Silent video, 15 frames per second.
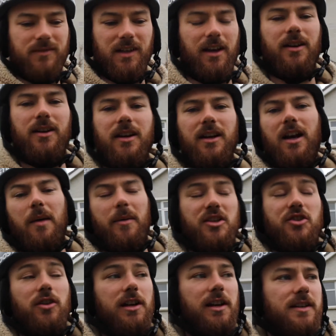Yeah, I'm
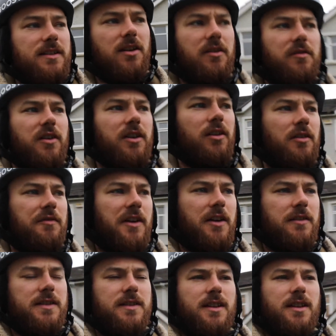actually really excited for it. I love going to the